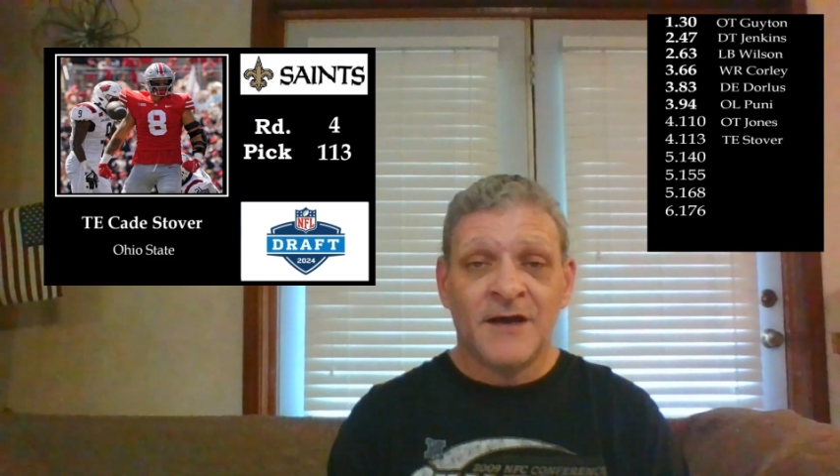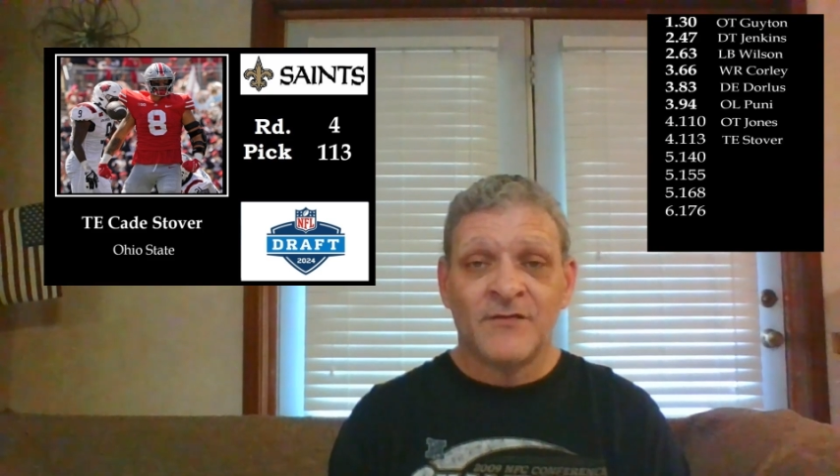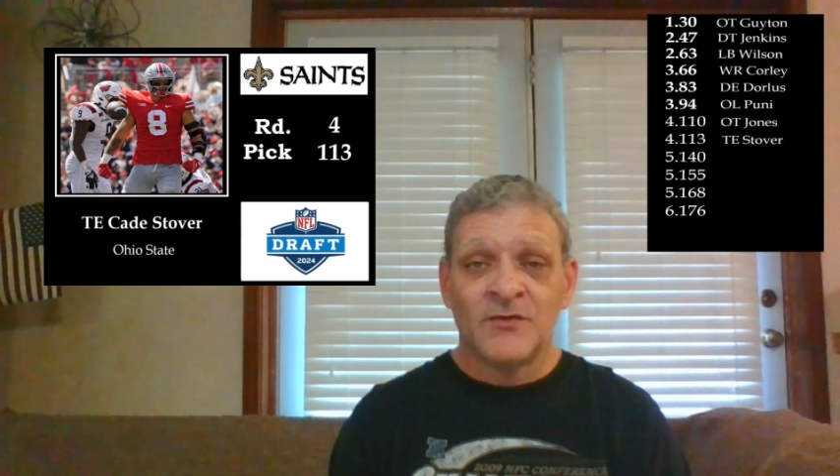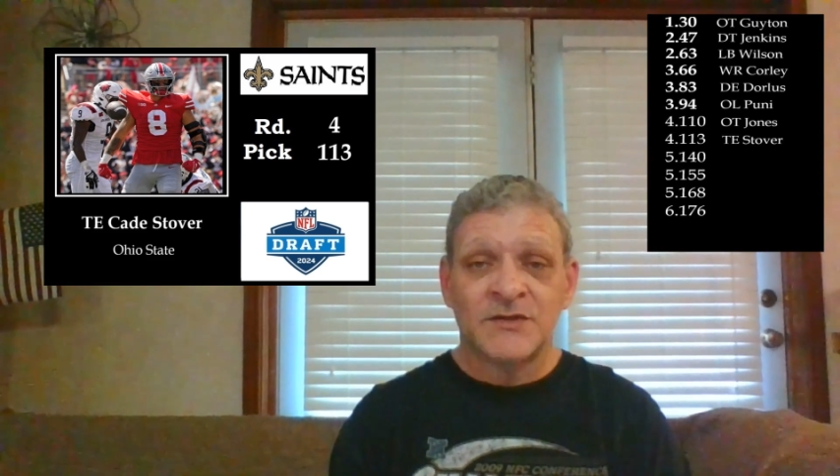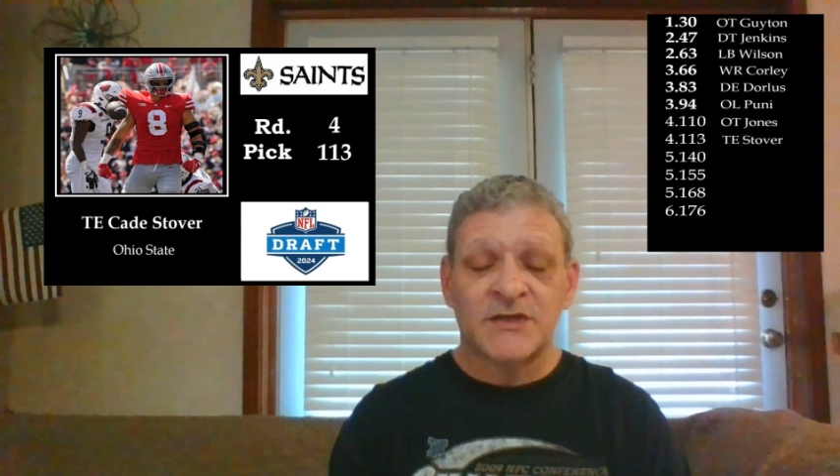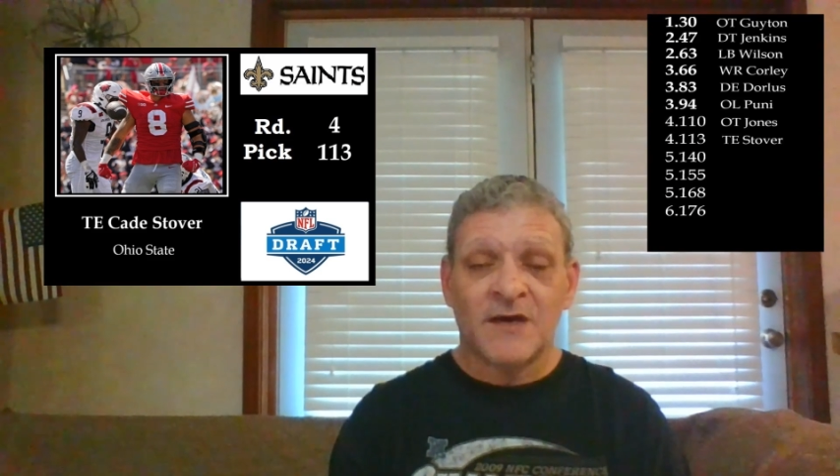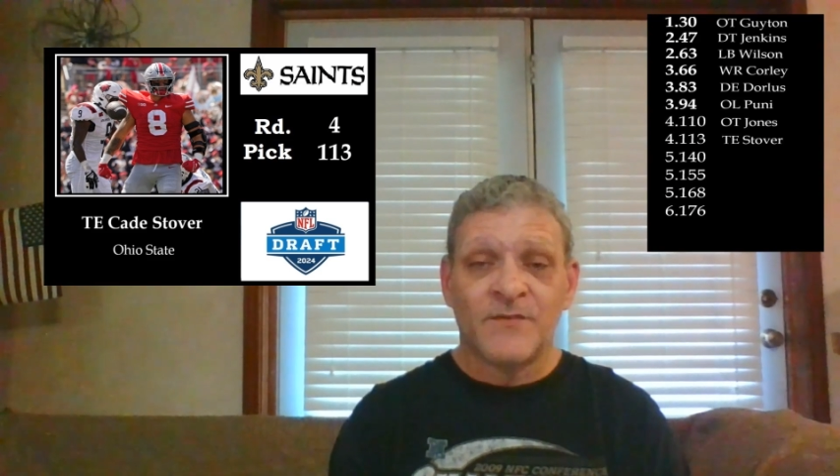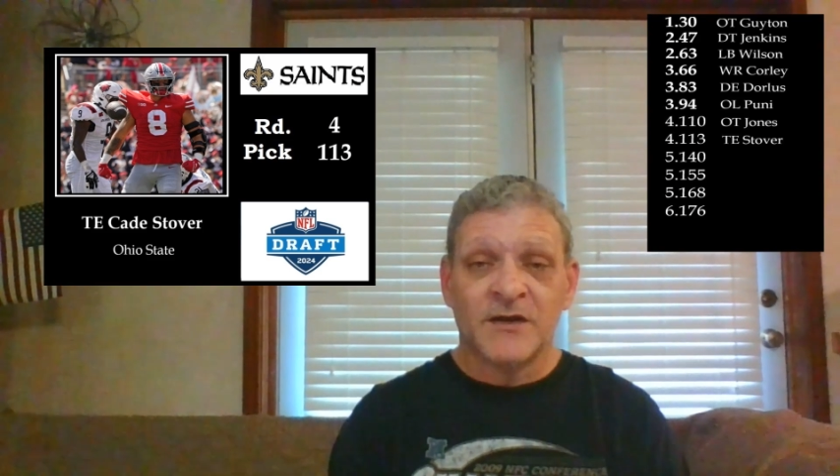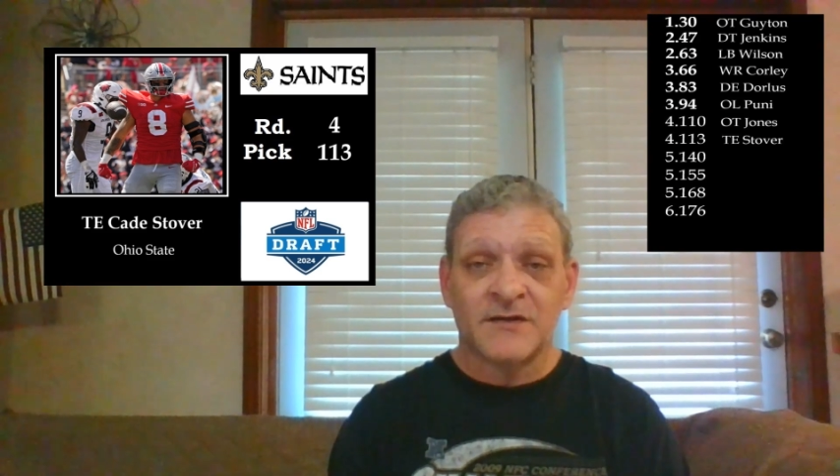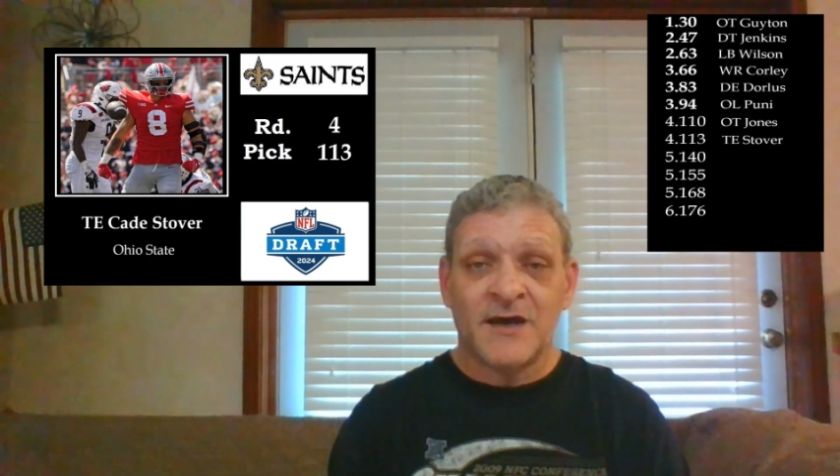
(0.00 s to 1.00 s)
level and
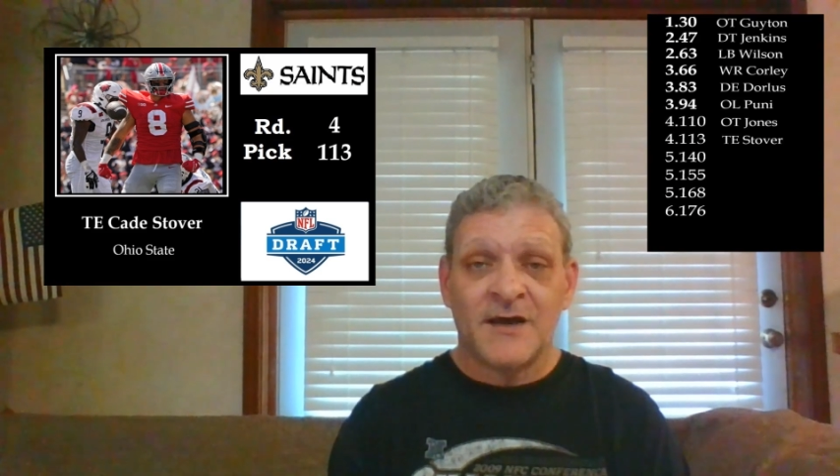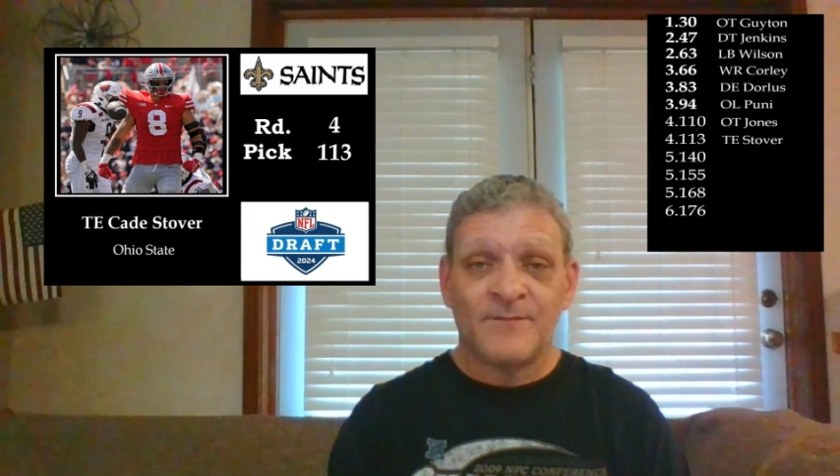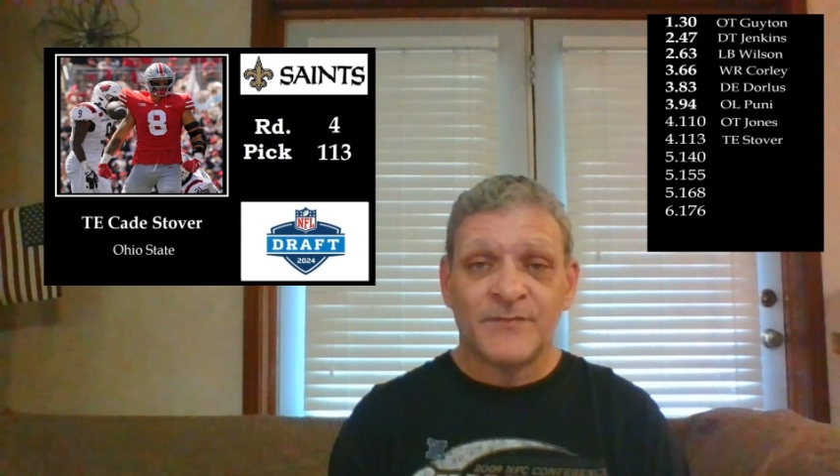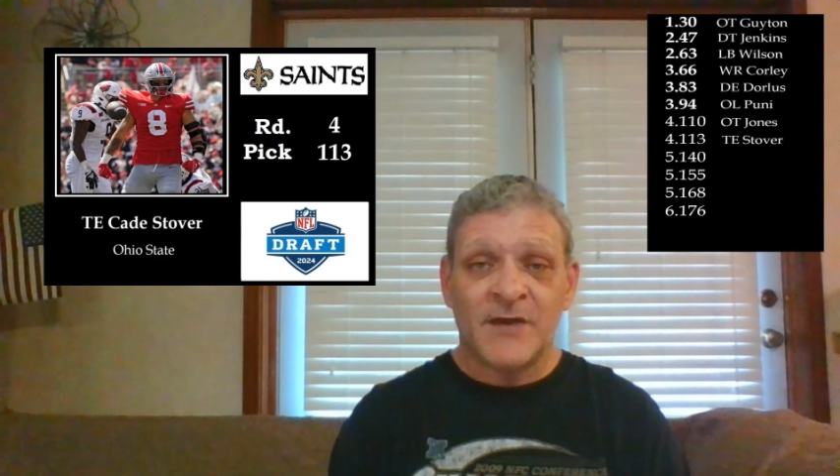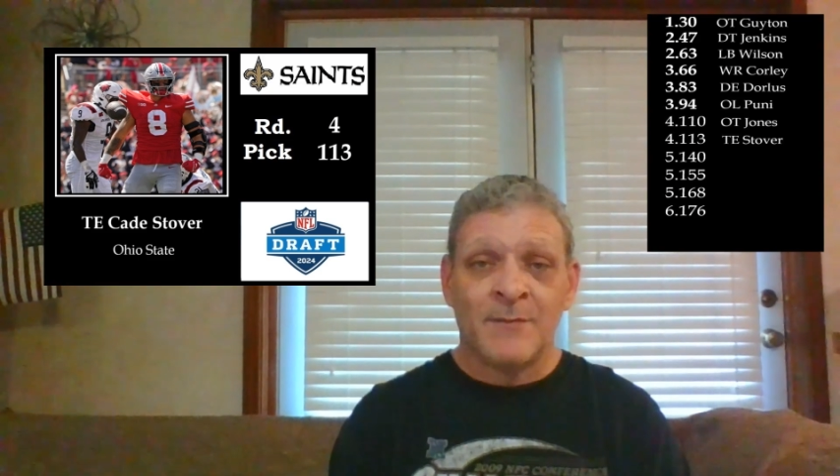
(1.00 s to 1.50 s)
stuff like that.